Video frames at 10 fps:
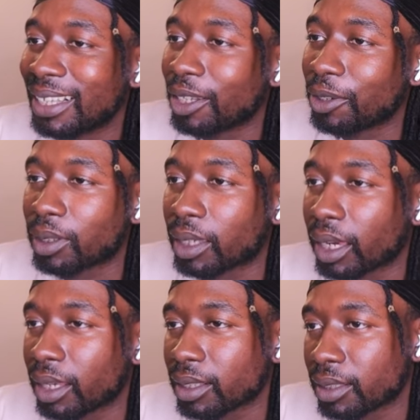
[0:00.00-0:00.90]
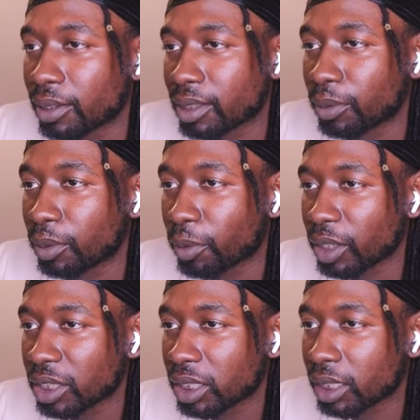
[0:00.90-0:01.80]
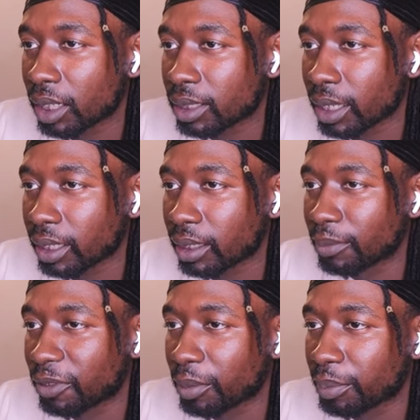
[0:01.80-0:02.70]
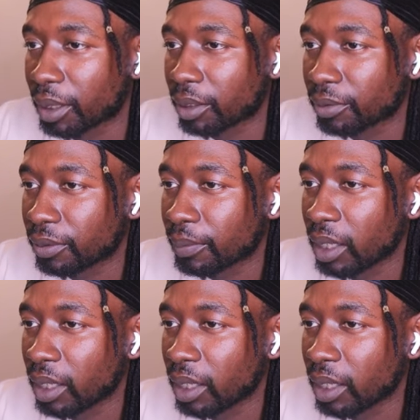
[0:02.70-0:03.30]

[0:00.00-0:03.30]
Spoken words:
Who cares? Delta will rush, attack him from above.